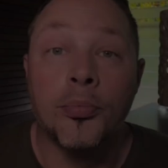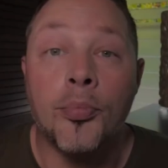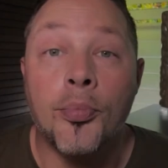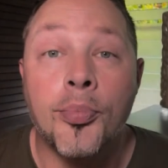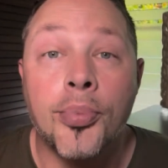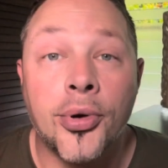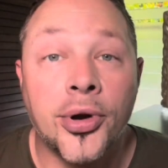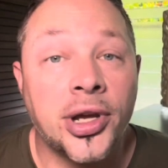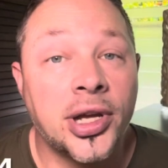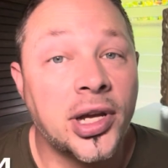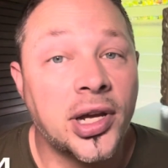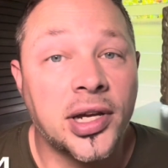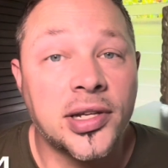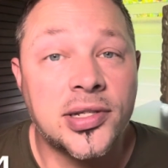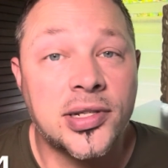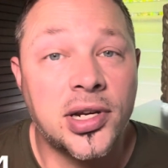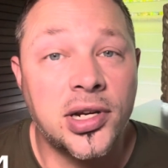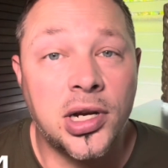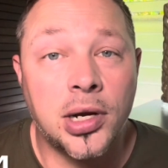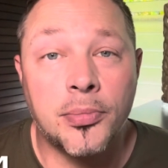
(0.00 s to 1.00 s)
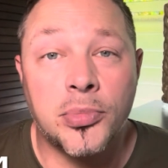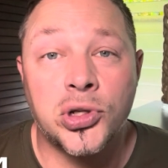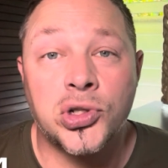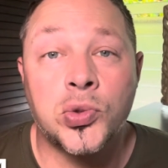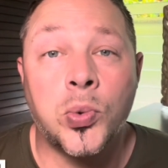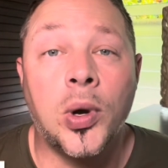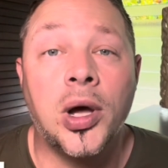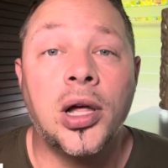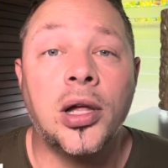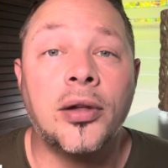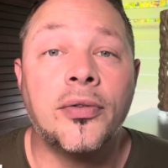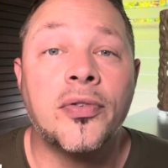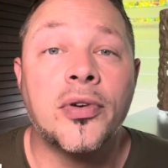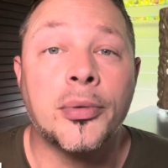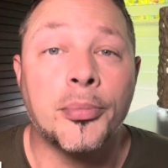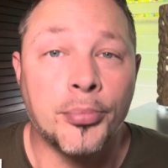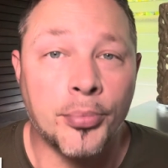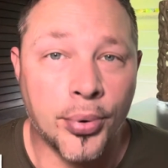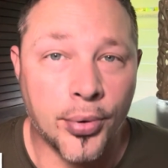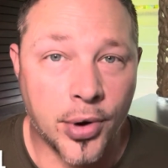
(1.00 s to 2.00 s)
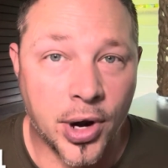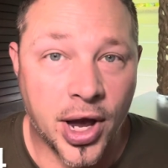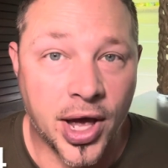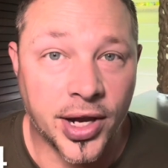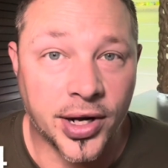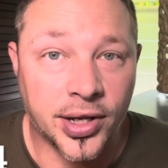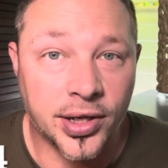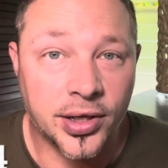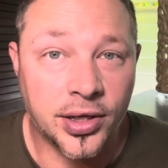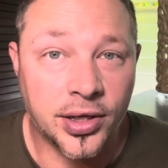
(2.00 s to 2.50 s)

Bringing us to number 12, bread.